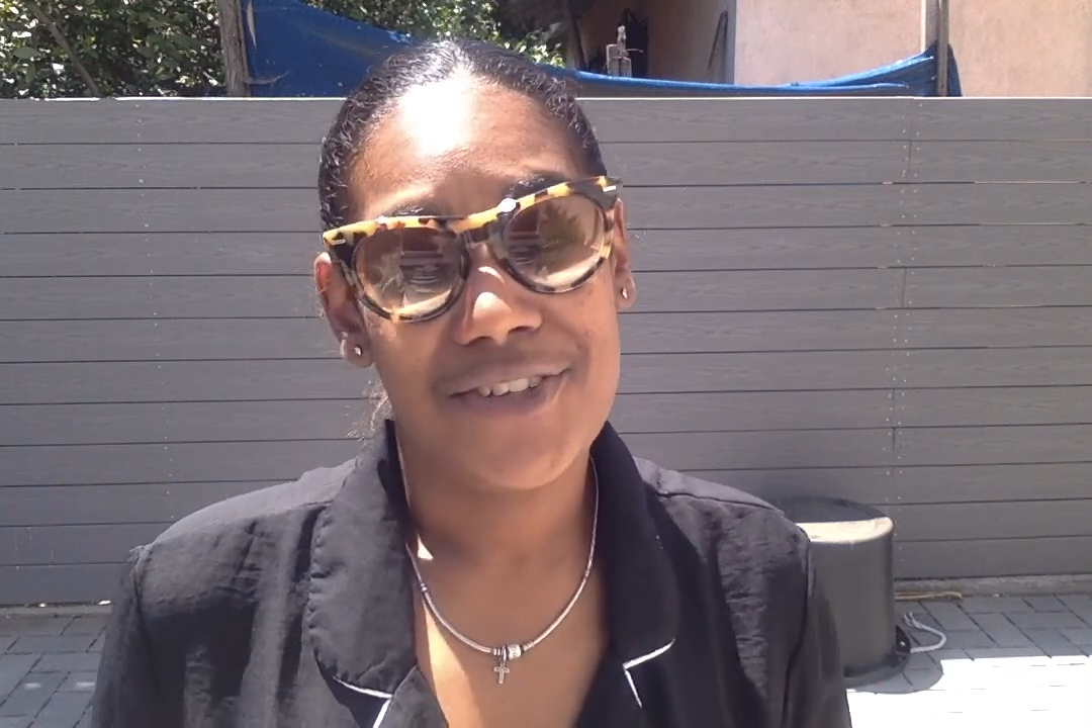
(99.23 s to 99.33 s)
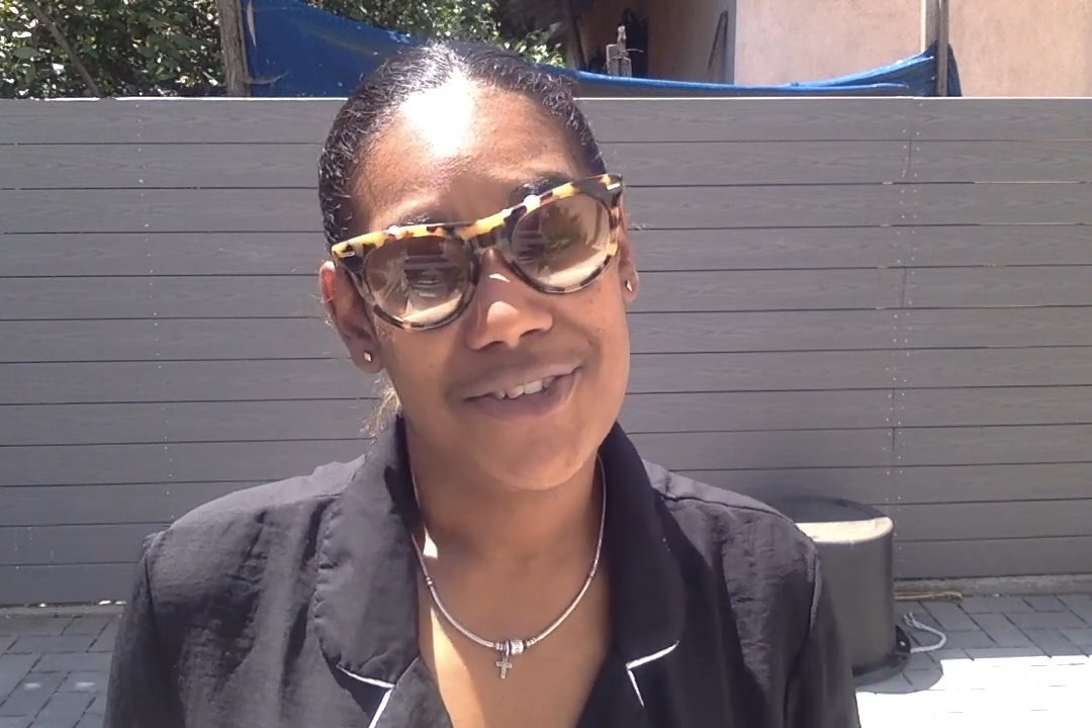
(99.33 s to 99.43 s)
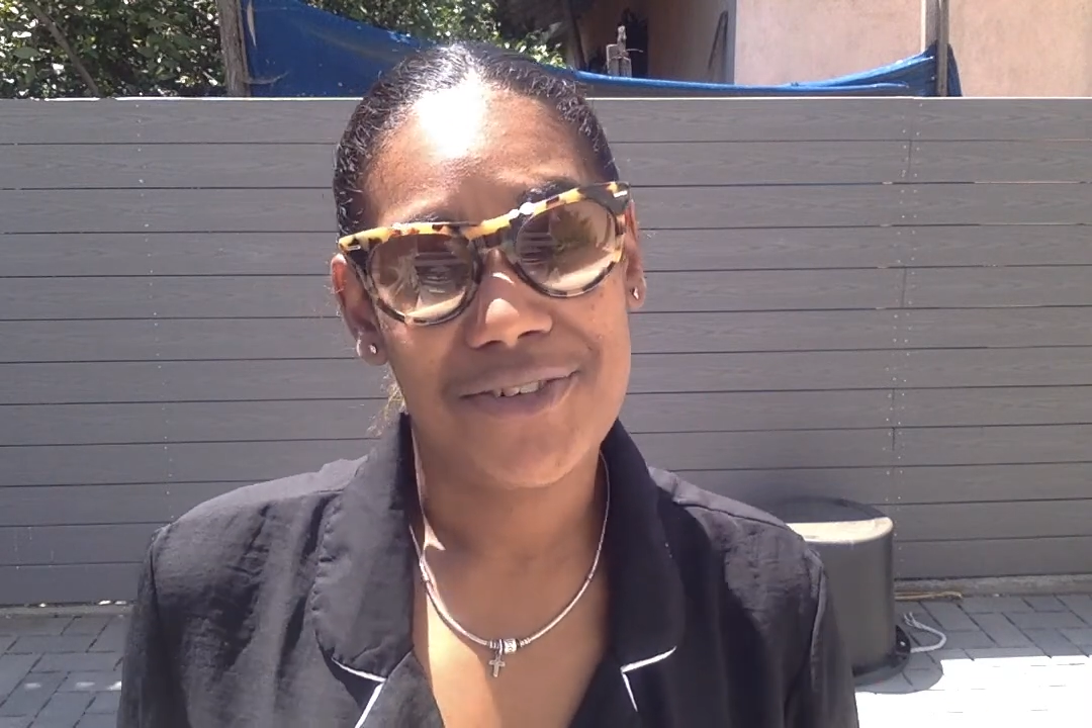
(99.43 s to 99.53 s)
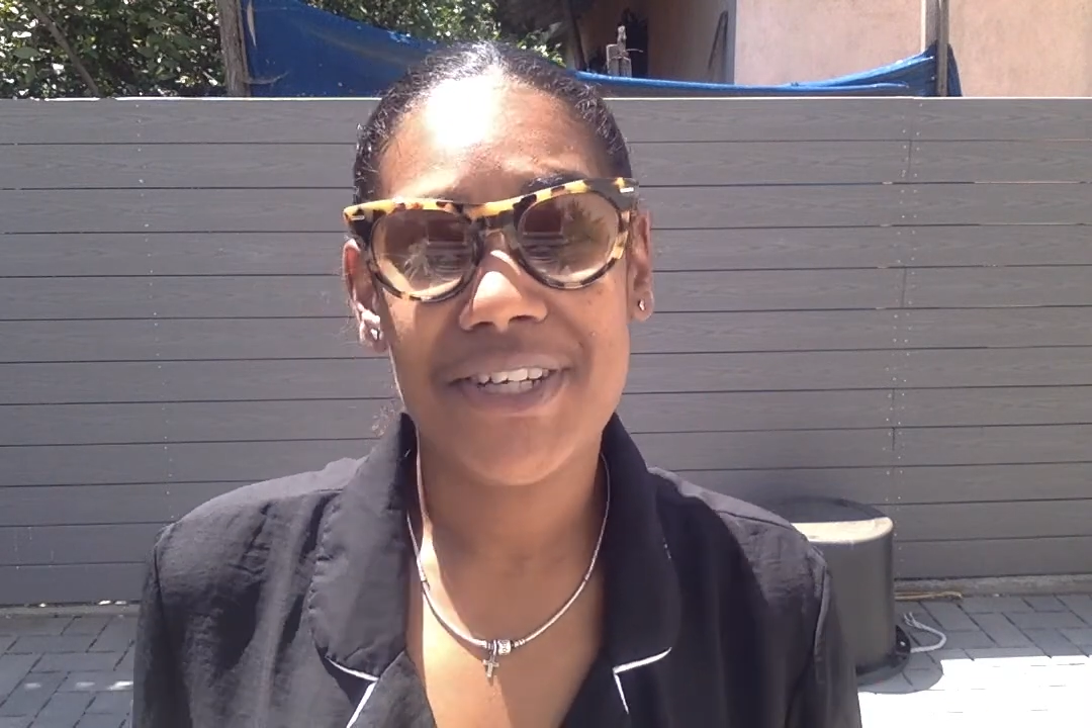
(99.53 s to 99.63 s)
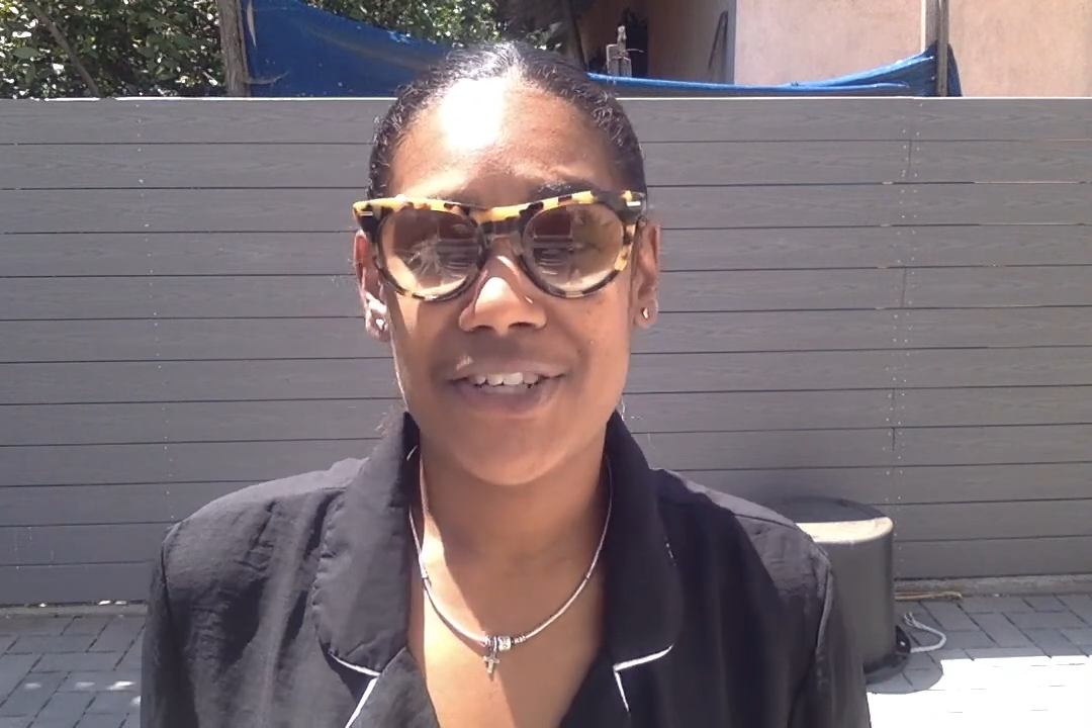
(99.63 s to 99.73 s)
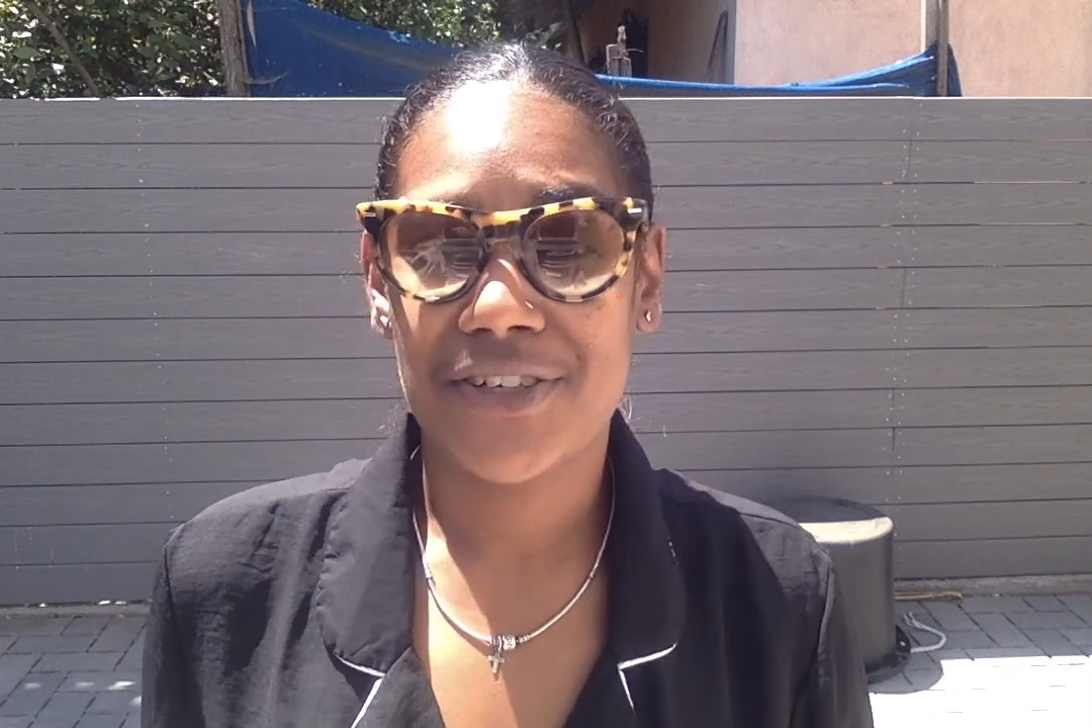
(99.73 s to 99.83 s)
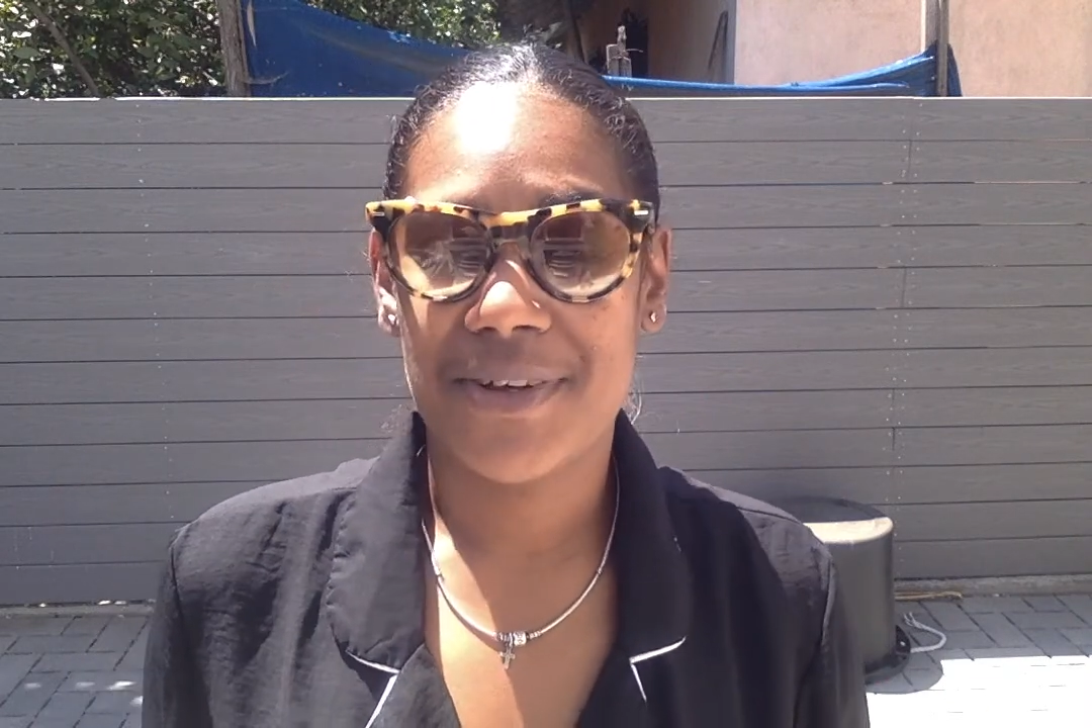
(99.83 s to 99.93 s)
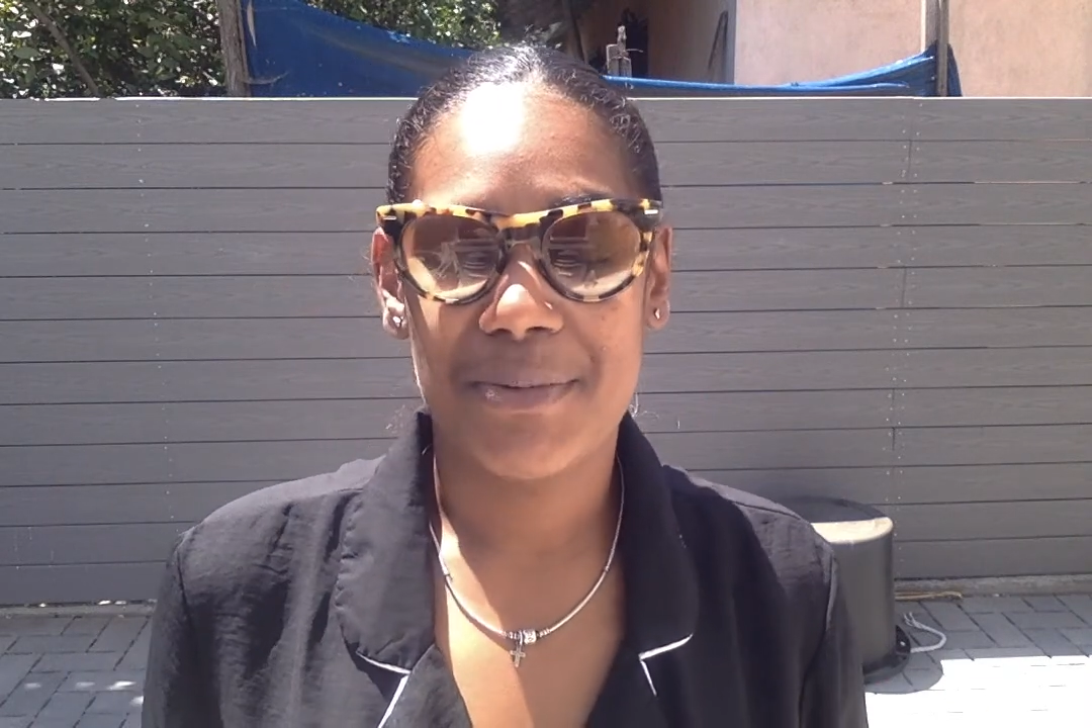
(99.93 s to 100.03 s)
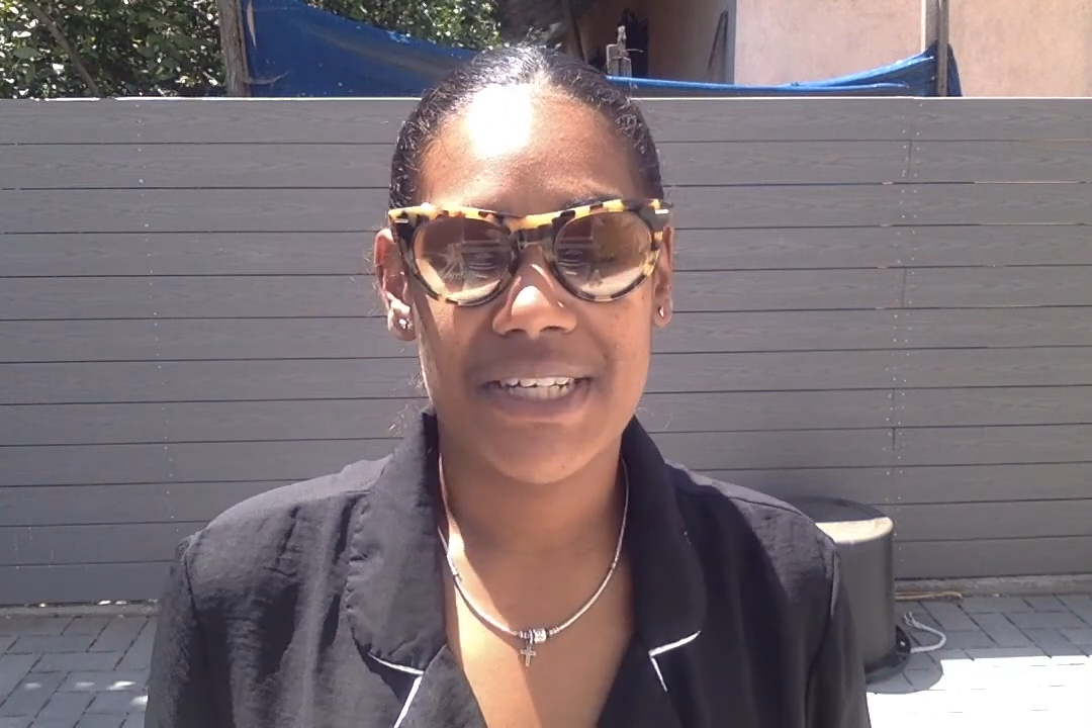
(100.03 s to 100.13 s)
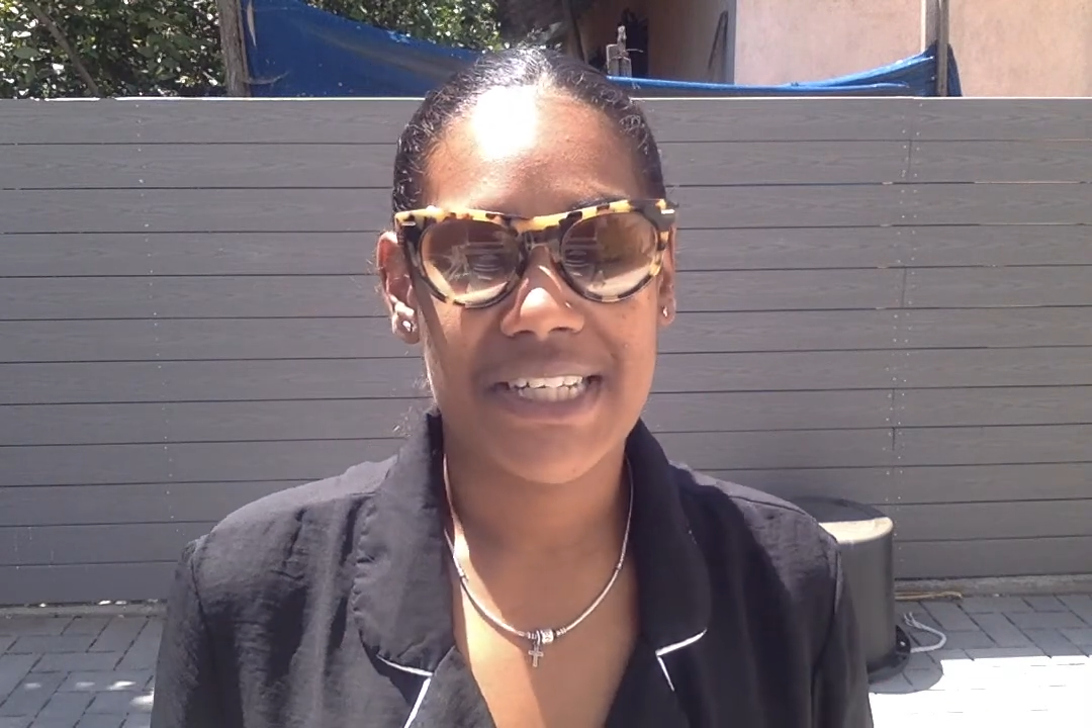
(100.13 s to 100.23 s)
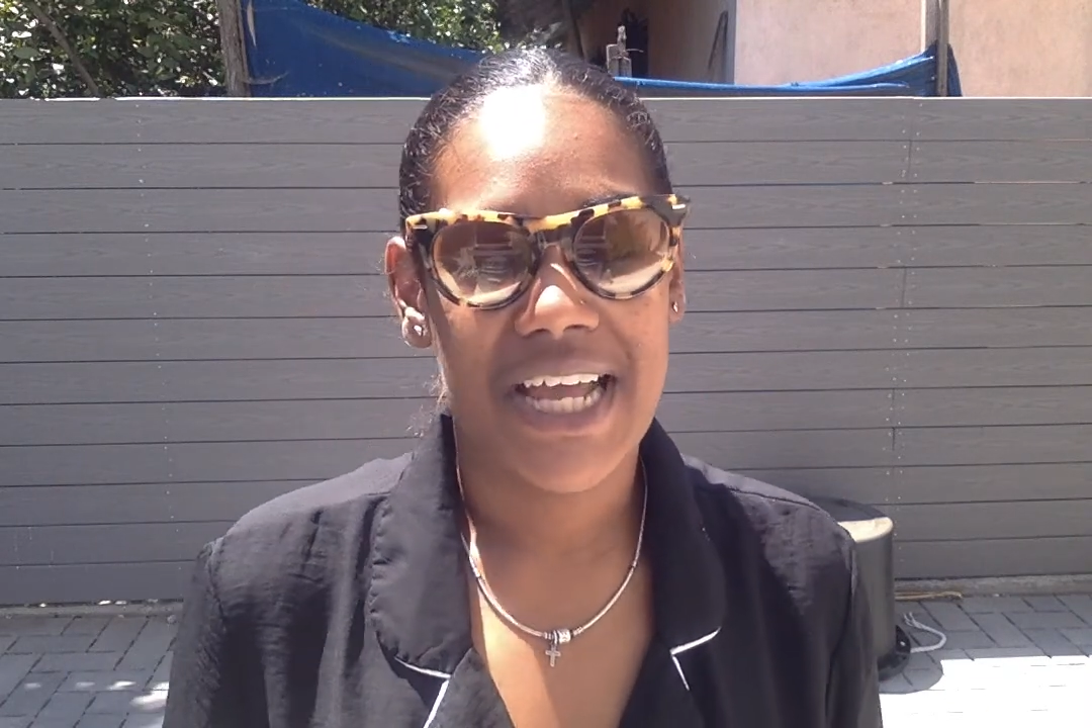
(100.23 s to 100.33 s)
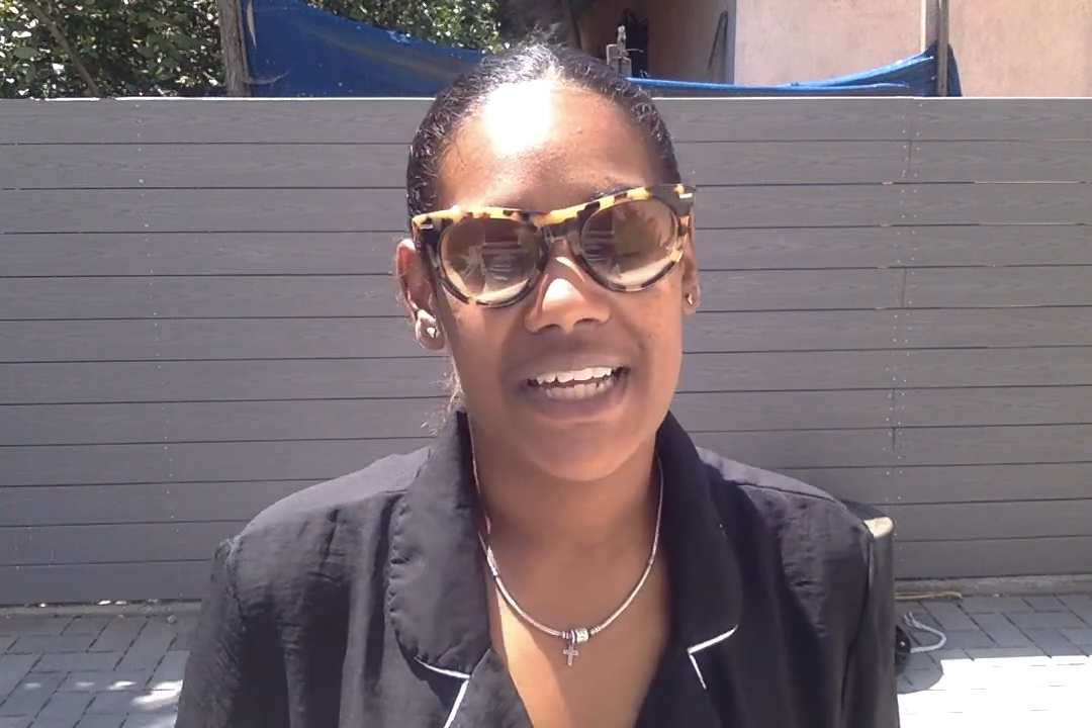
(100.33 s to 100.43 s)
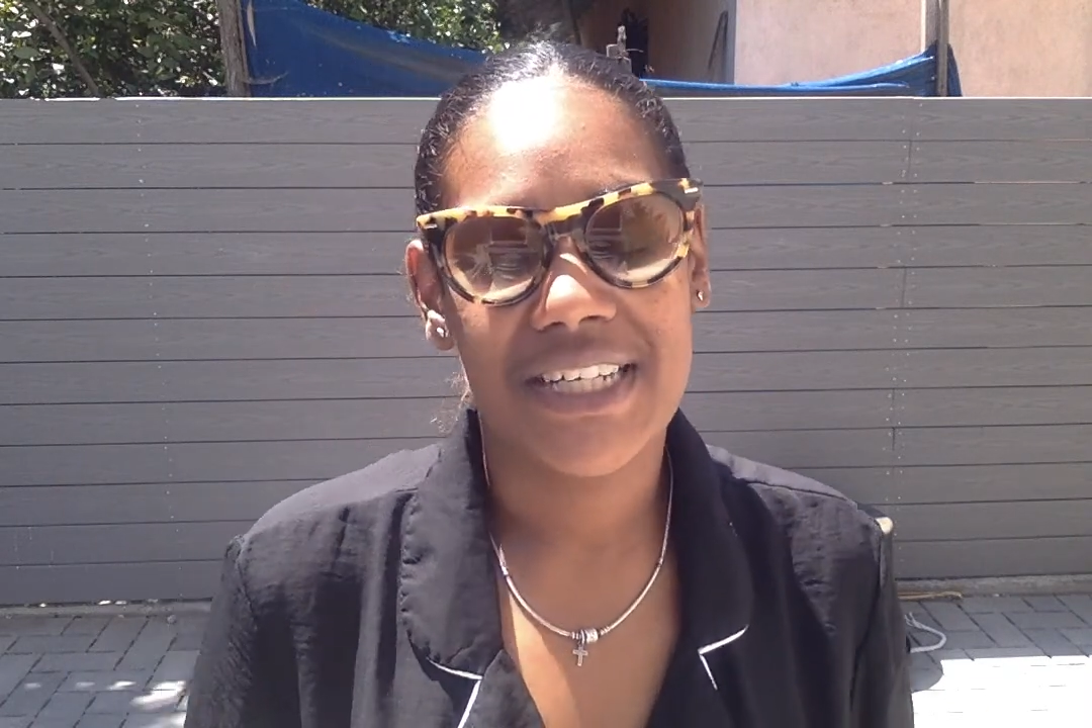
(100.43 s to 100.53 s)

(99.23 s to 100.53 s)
you do need your feminine side,